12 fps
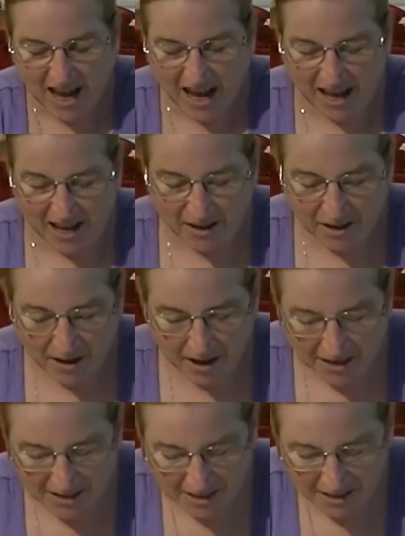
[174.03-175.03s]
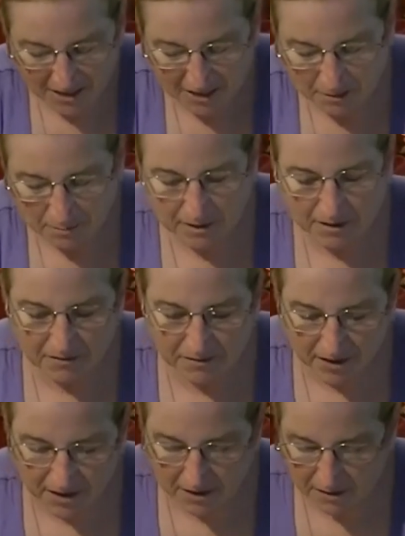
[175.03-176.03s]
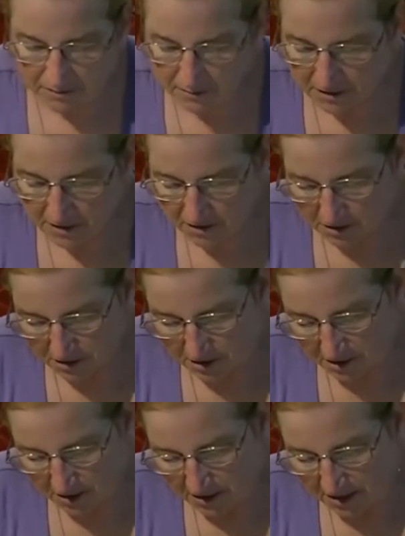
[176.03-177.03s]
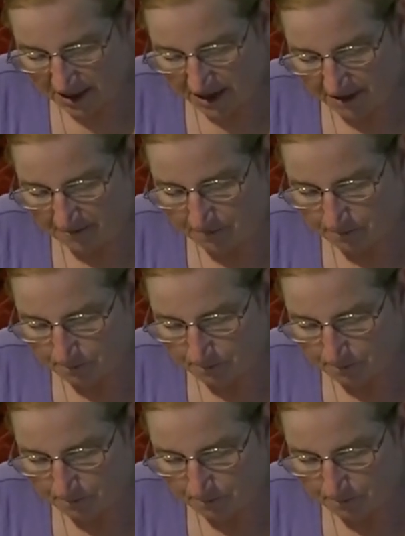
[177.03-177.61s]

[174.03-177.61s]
I did a little bit of research on the net